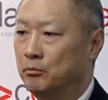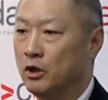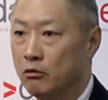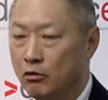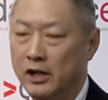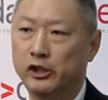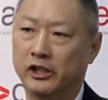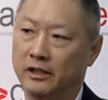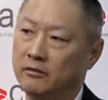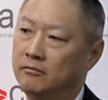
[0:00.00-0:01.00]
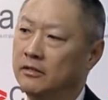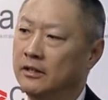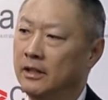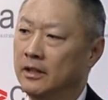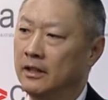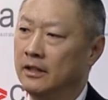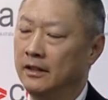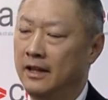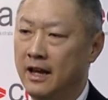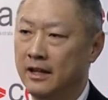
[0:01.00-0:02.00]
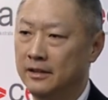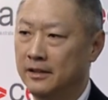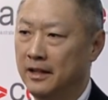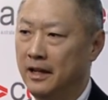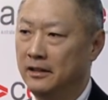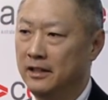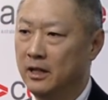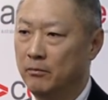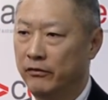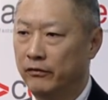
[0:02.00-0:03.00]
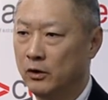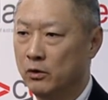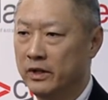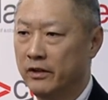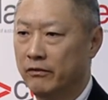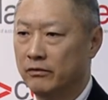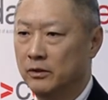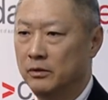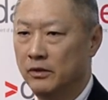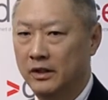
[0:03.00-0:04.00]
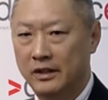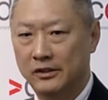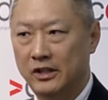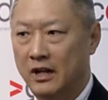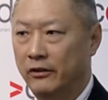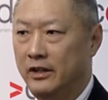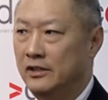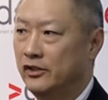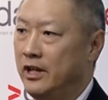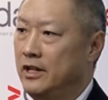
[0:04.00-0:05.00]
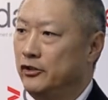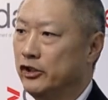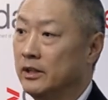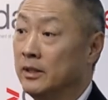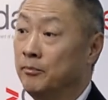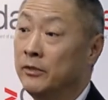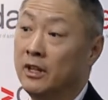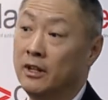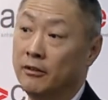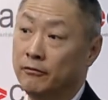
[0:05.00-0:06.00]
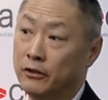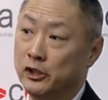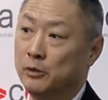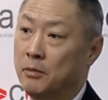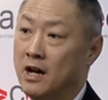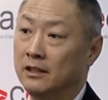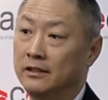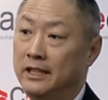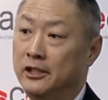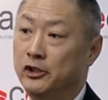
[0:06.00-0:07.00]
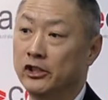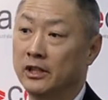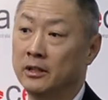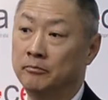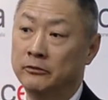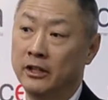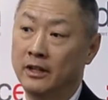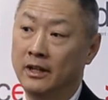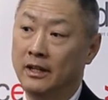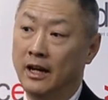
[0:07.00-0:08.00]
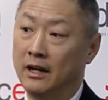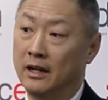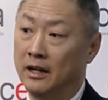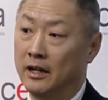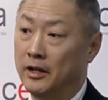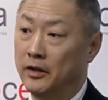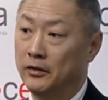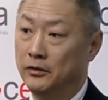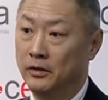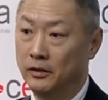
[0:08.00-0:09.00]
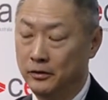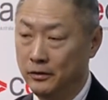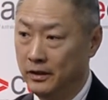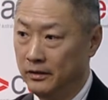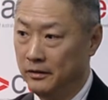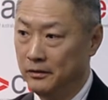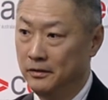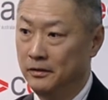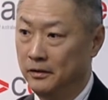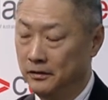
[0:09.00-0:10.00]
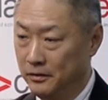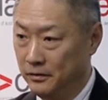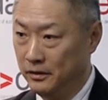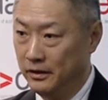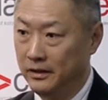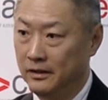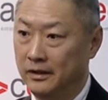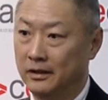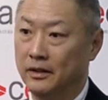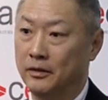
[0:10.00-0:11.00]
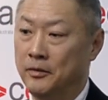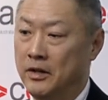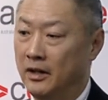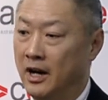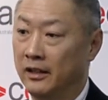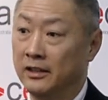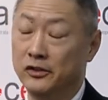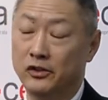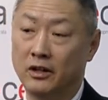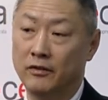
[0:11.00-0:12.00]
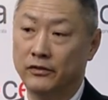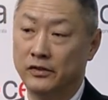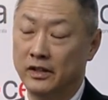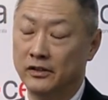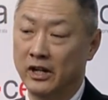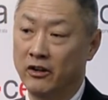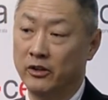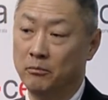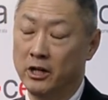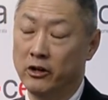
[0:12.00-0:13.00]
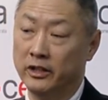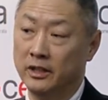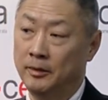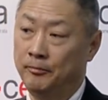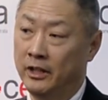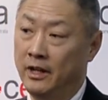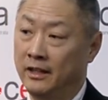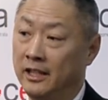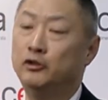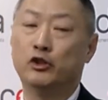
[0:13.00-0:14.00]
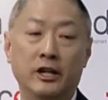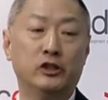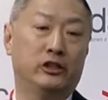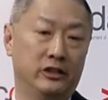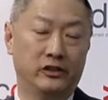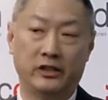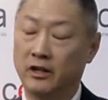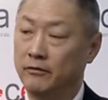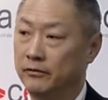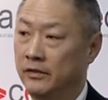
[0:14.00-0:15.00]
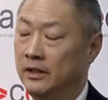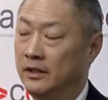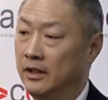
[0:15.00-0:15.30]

progression that ended up flowing through Southeast Asia, French Polynesia, to the islands off South America, and entrenched itself